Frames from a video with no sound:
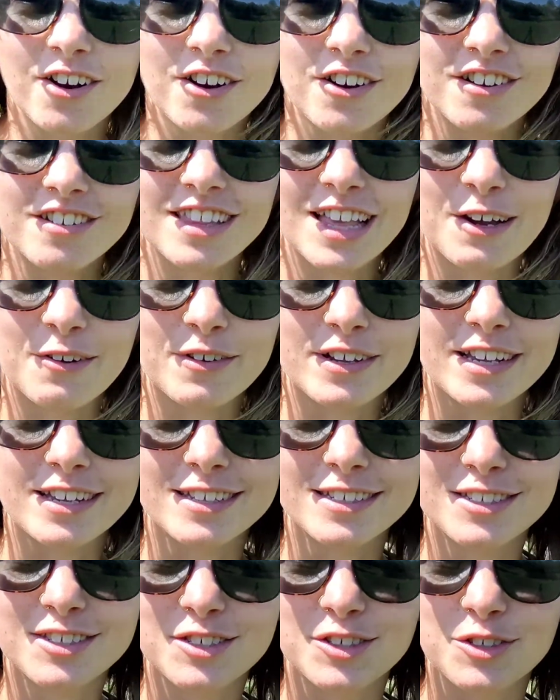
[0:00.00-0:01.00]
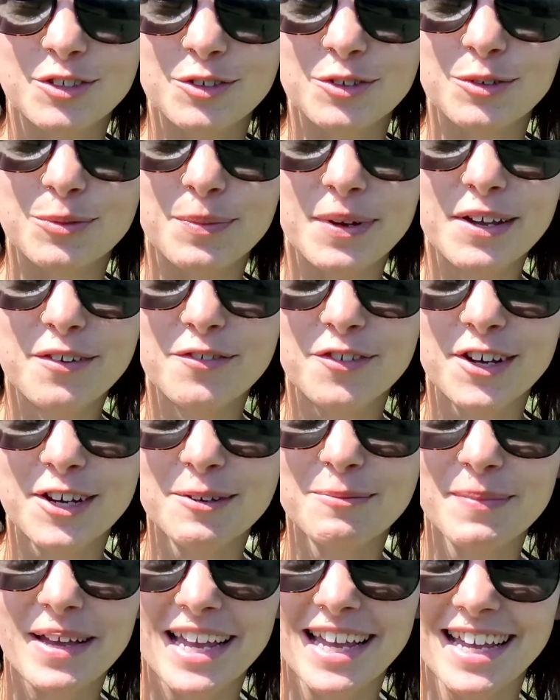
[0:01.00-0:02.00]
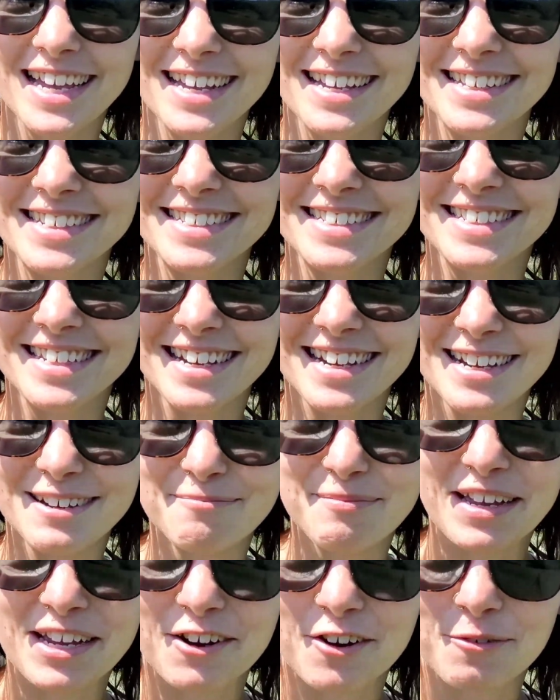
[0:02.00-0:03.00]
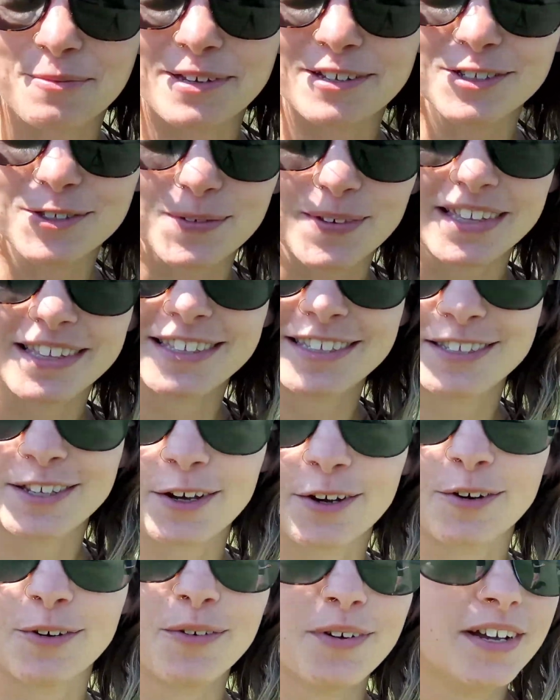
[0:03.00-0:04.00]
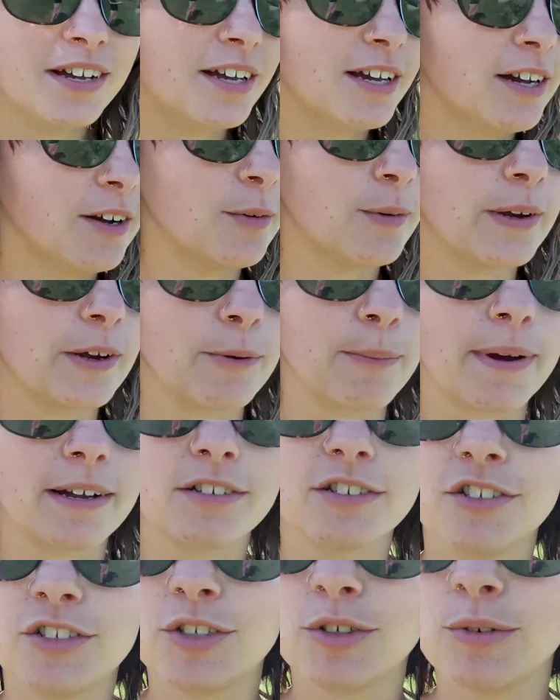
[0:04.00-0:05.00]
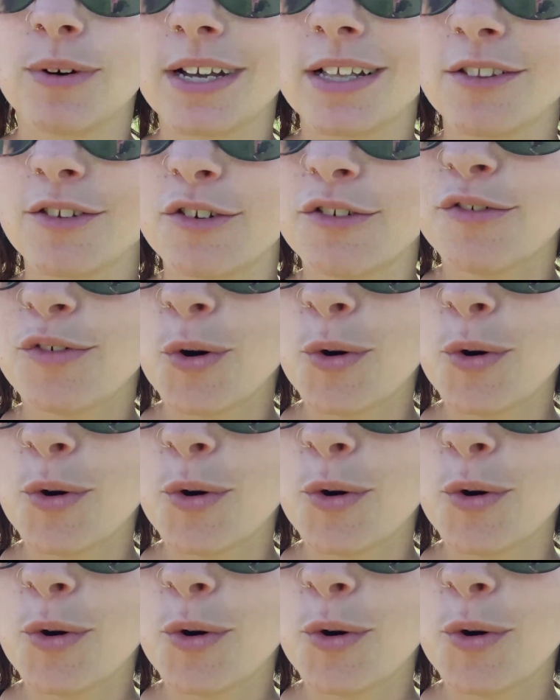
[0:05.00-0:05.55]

are allowing us to pick from and uh, make our meals with, so we are about to do a little